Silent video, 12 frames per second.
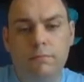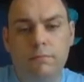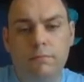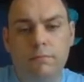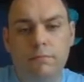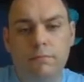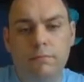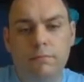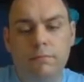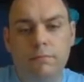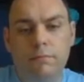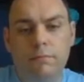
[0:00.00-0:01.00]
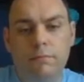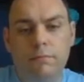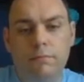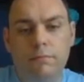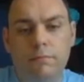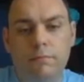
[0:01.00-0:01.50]

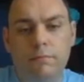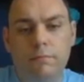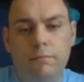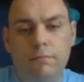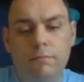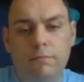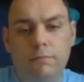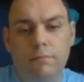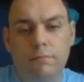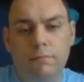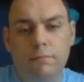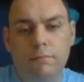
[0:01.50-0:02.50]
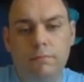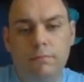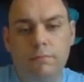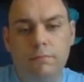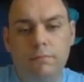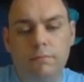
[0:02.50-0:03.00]

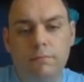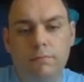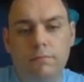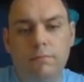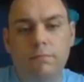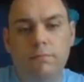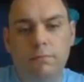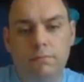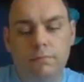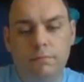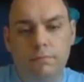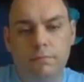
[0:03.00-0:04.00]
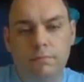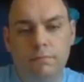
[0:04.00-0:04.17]
(silent)